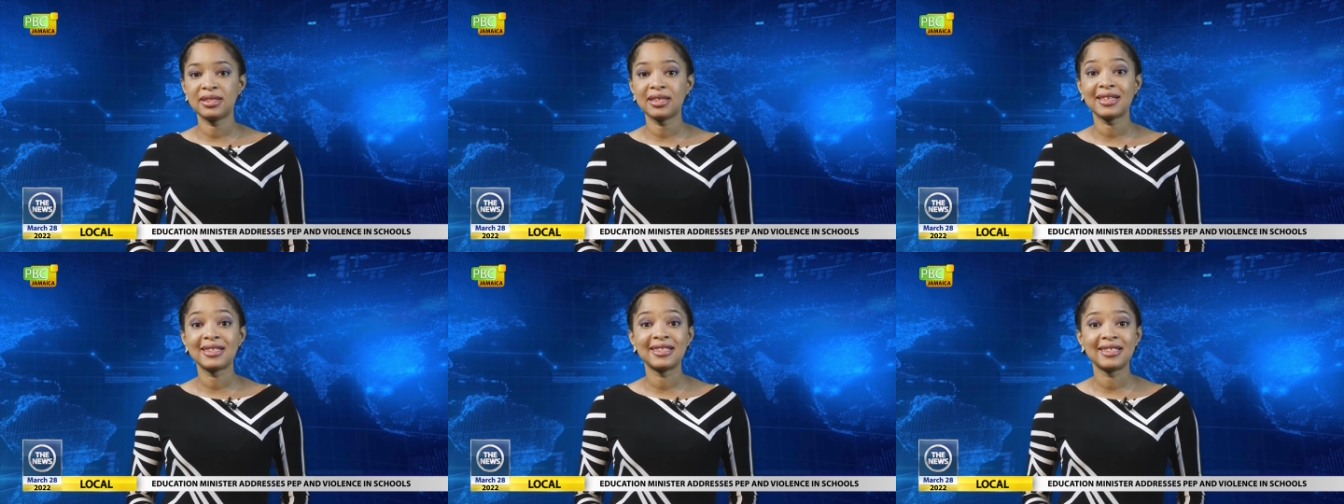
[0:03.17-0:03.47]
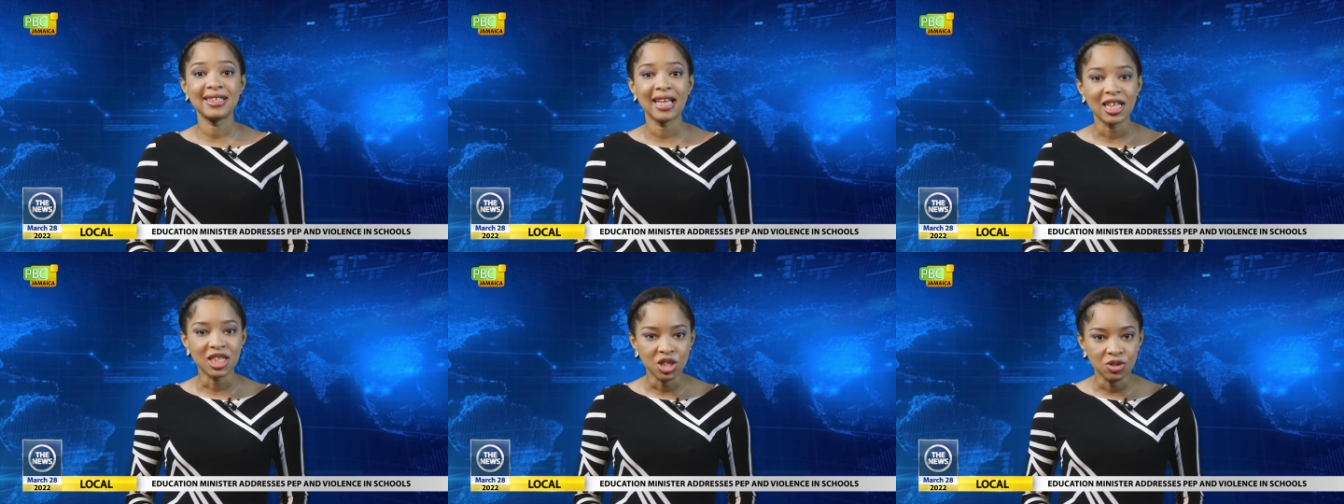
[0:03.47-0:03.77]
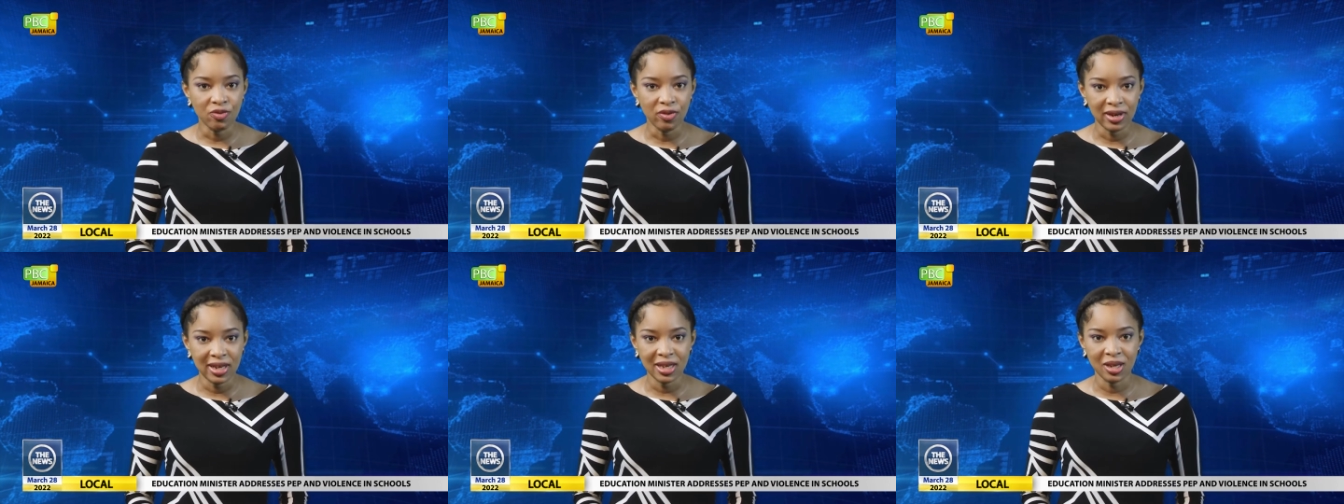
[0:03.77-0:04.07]

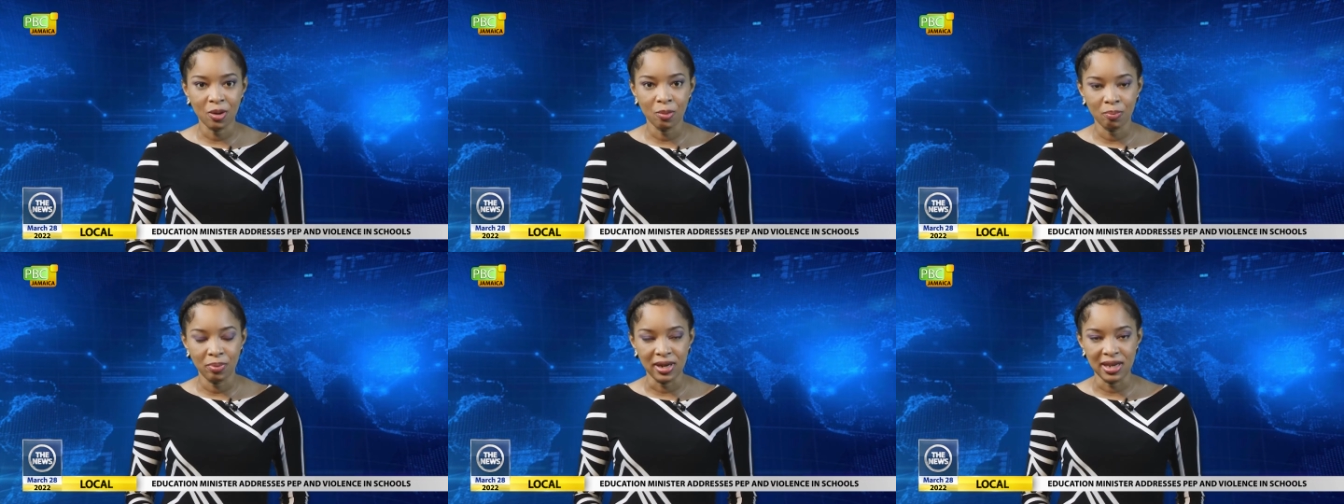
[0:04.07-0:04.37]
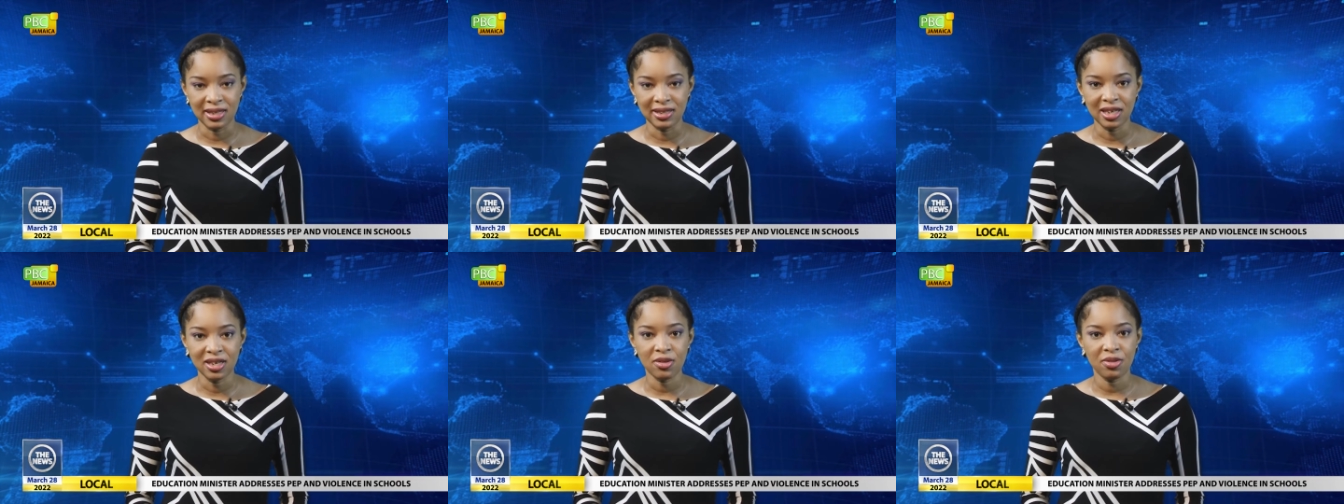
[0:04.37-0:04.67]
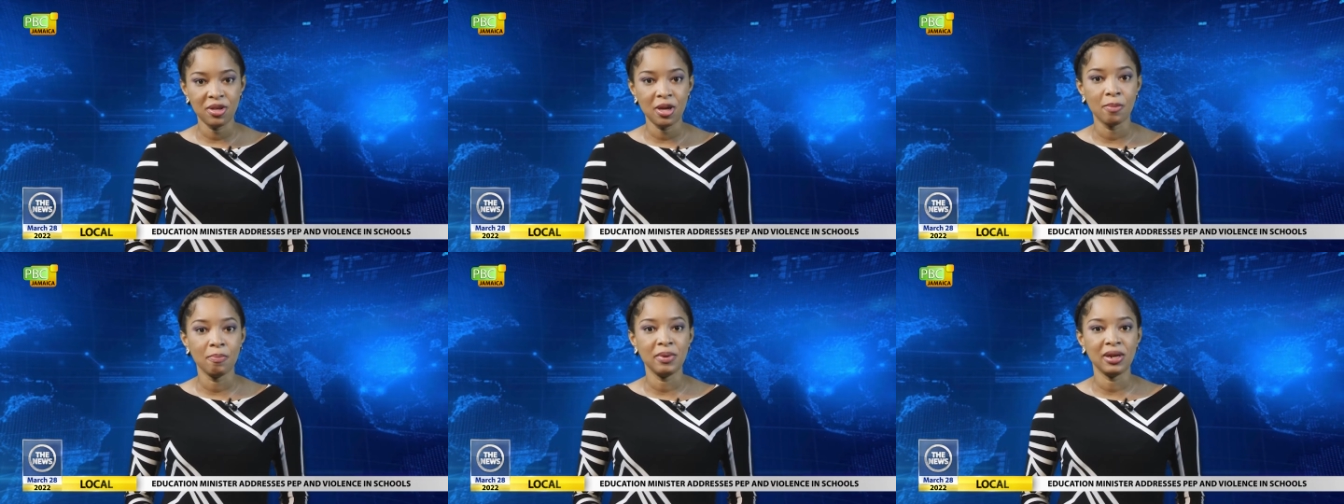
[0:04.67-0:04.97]
successfully completed
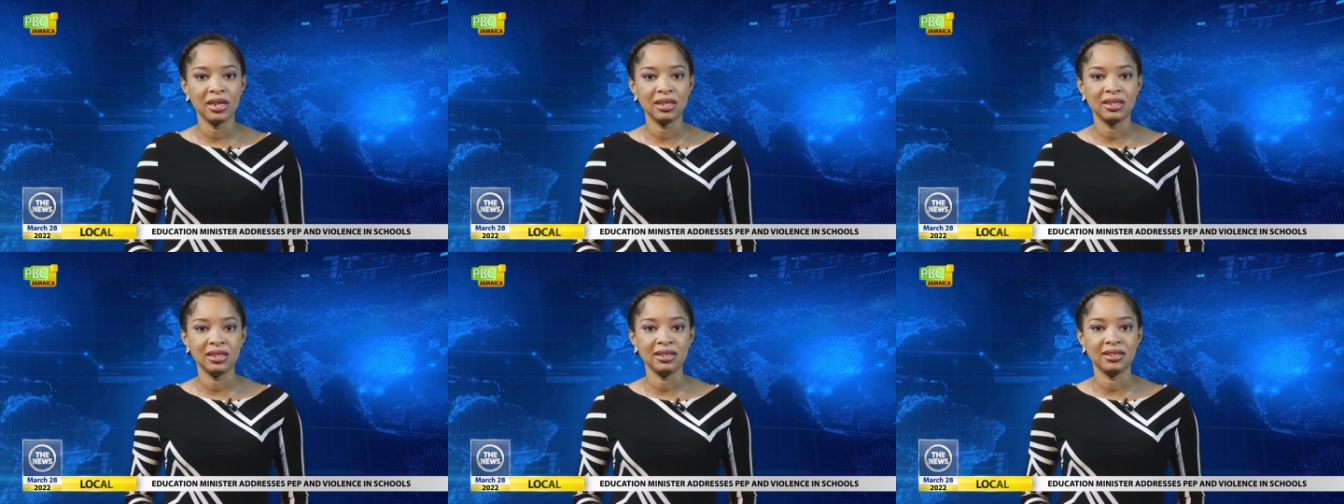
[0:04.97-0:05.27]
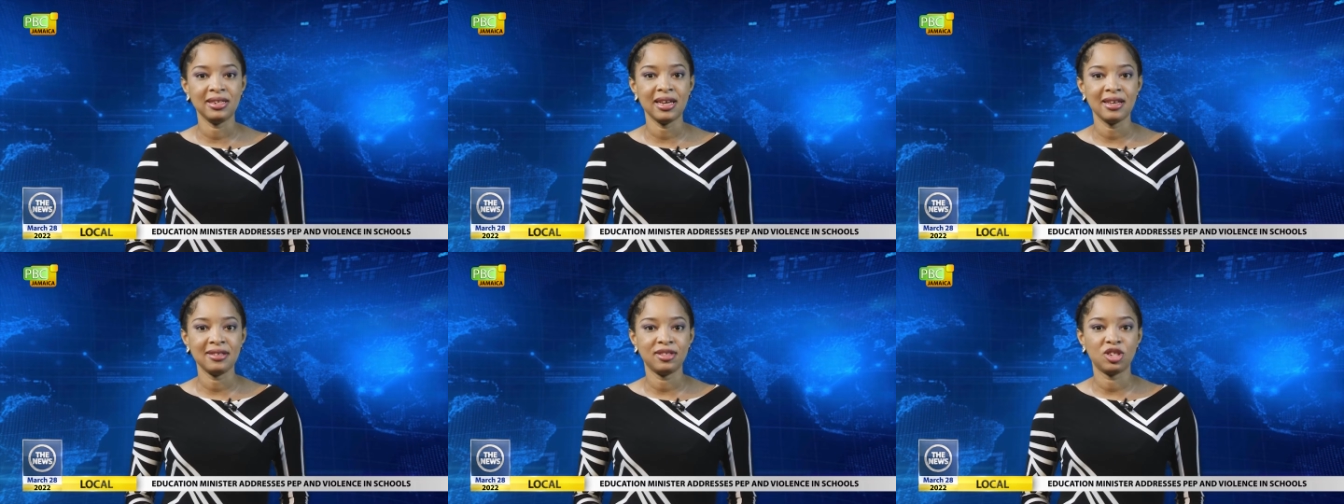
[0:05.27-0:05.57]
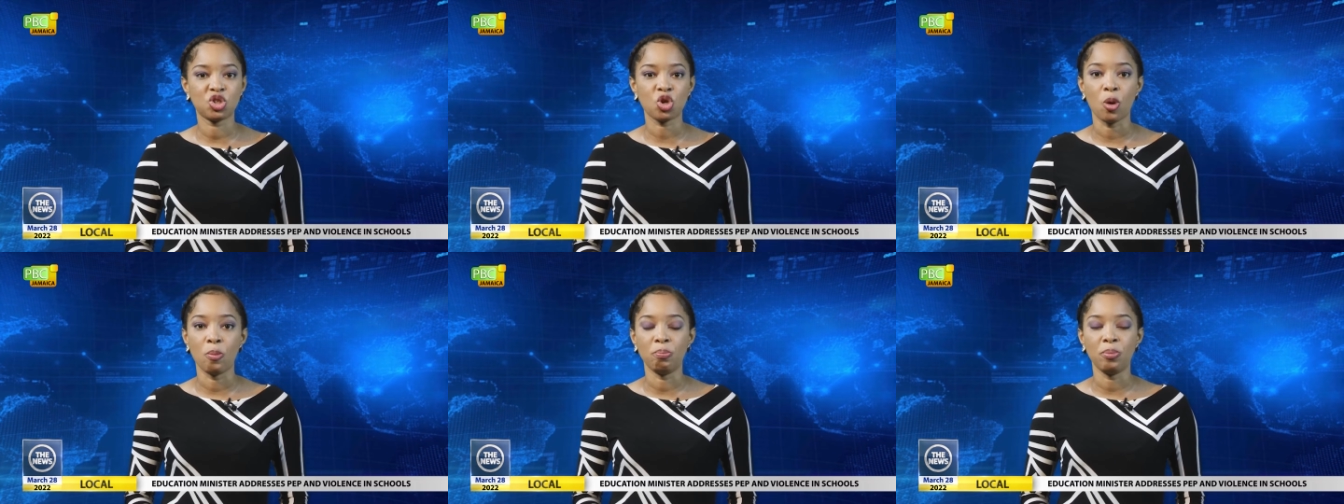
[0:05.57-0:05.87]
the ability
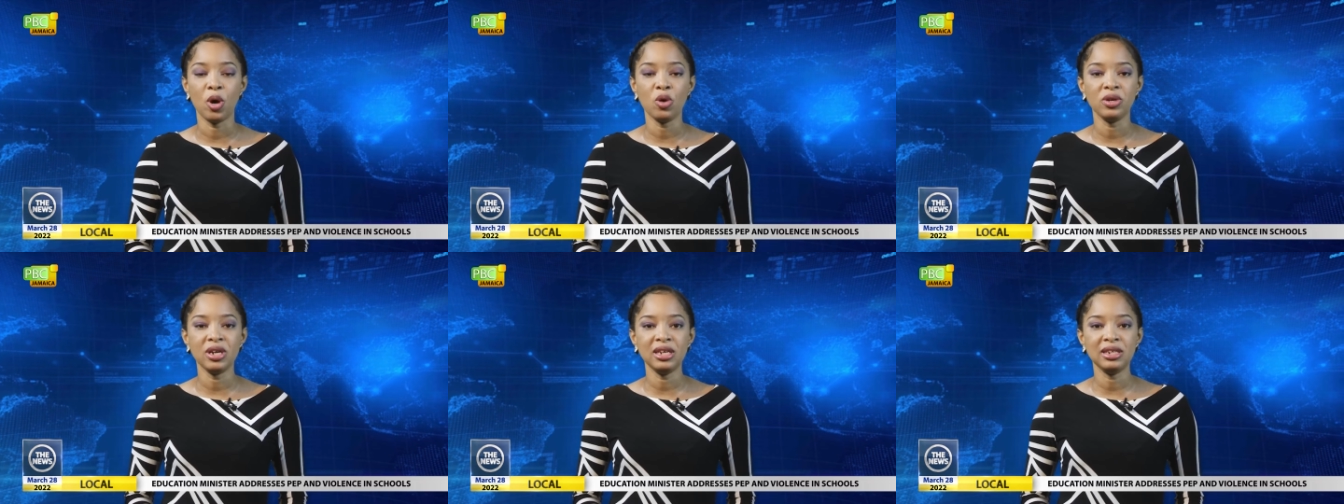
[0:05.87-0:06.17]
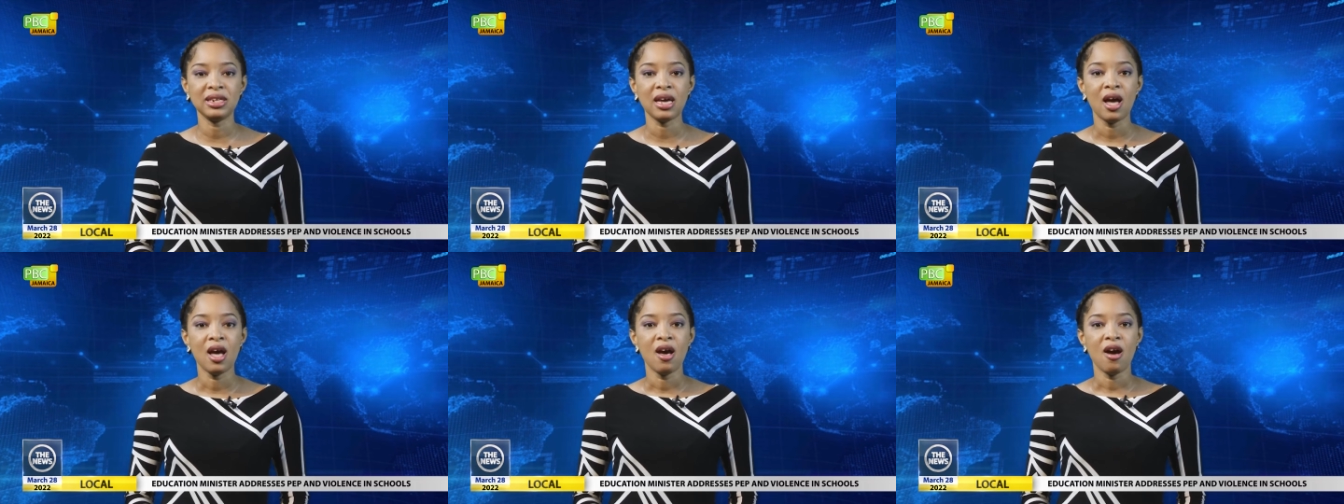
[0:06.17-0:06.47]
test component